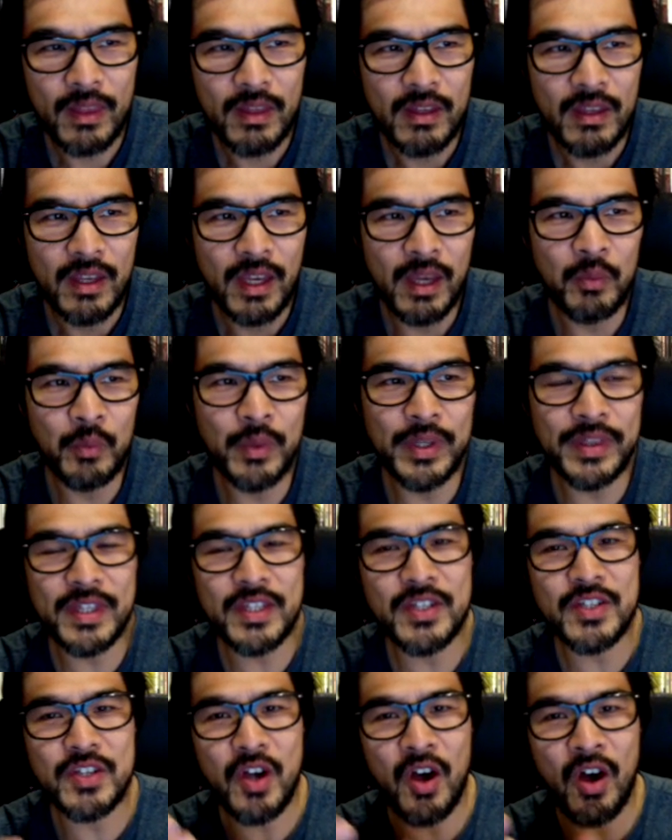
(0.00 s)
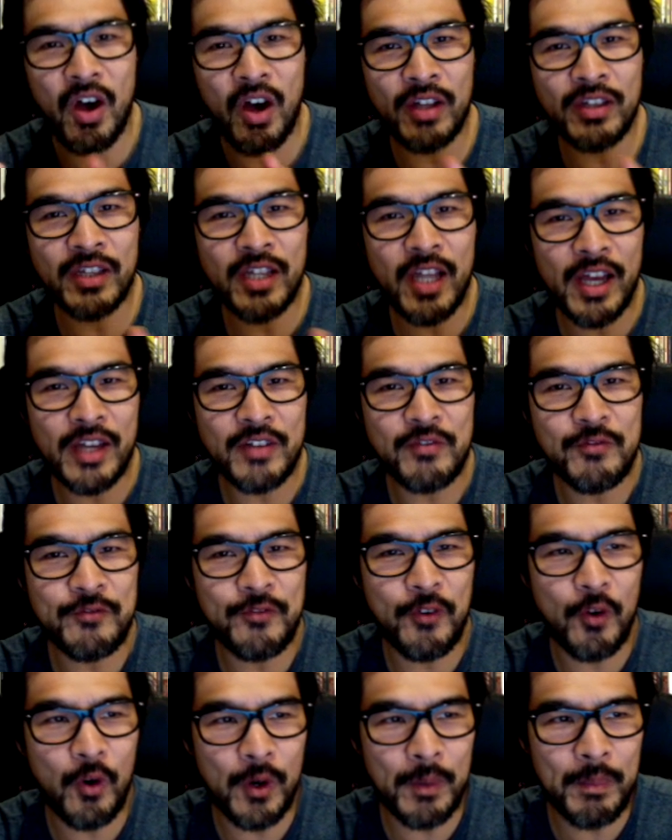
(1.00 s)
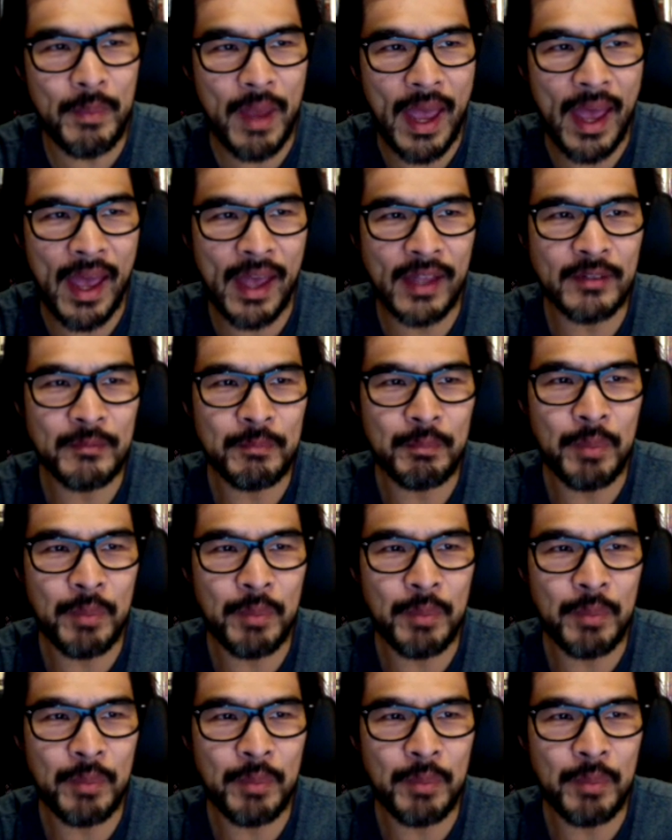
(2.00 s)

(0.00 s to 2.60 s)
And with this online format,